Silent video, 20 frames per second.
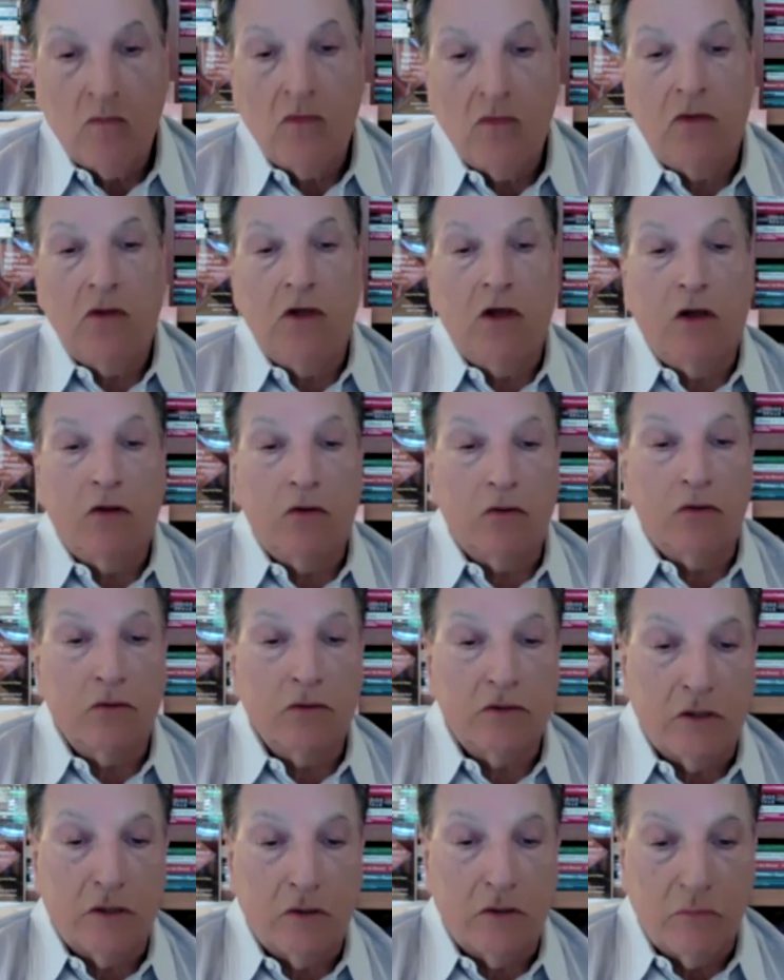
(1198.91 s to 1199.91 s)
The
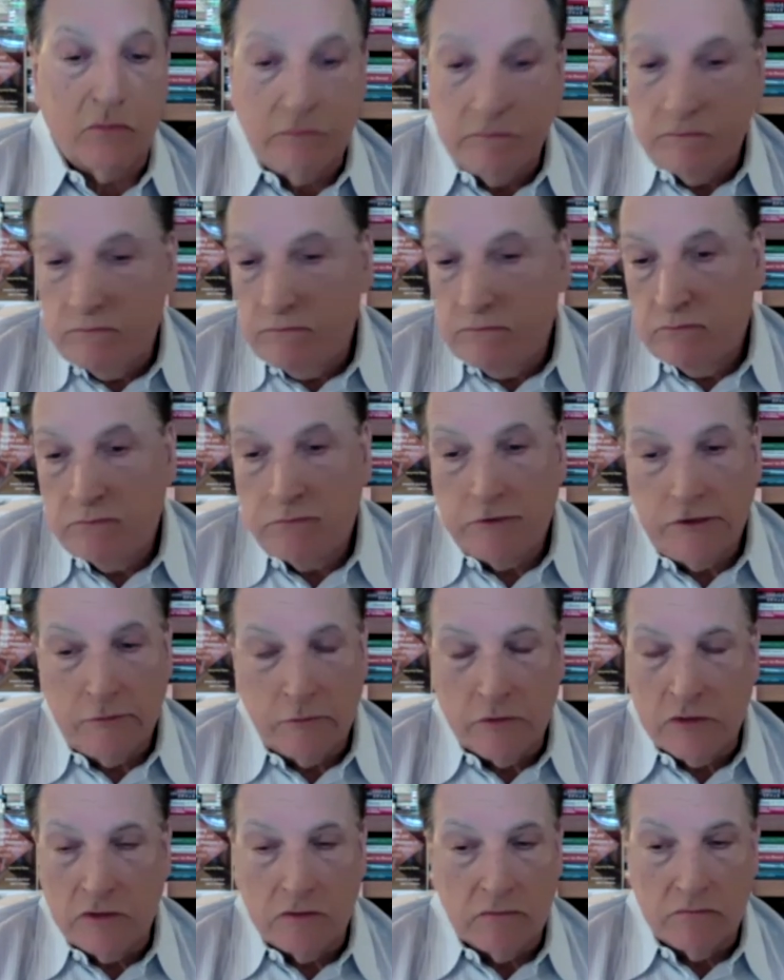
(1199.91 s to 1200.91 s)
others are
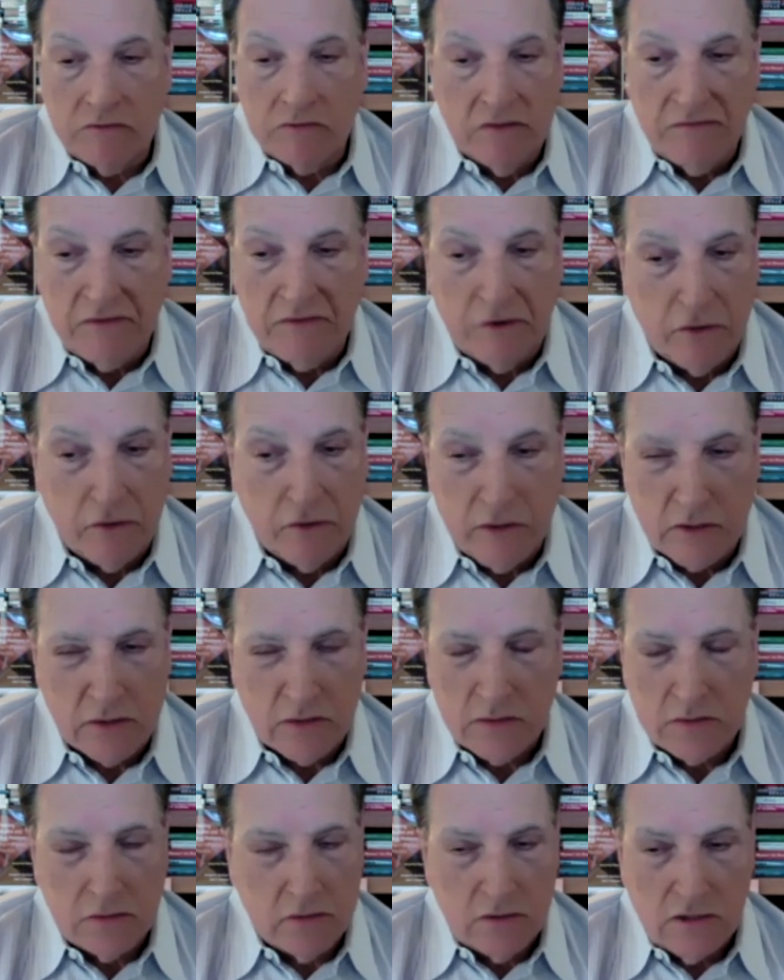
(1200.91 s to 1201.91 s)
people in
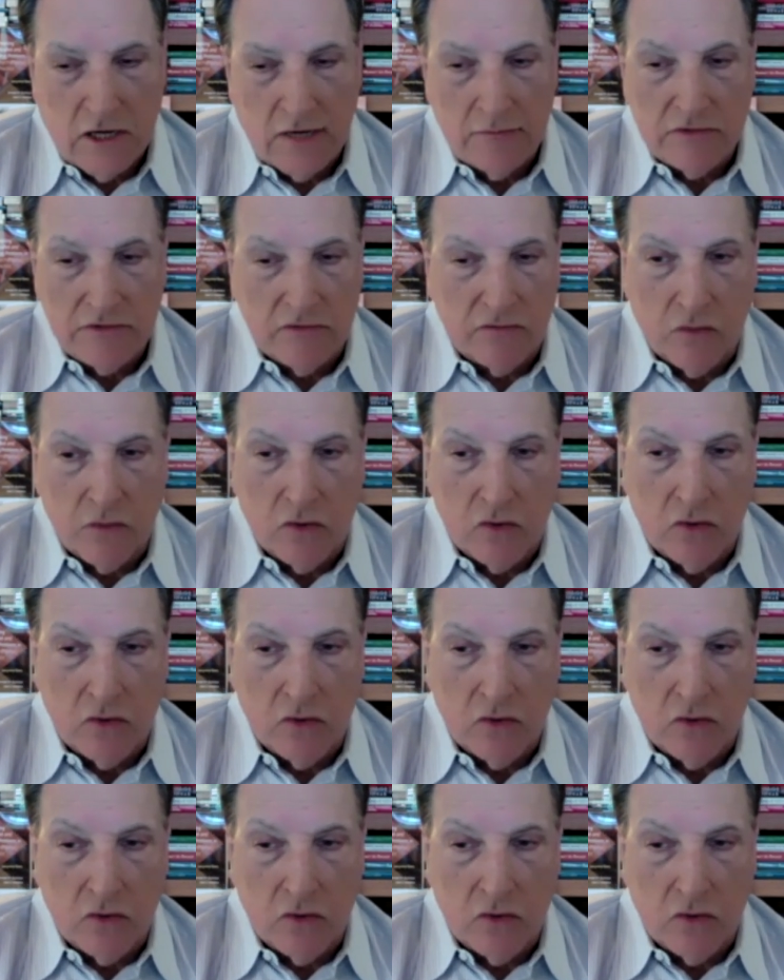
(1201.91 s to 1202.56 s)
various types of work,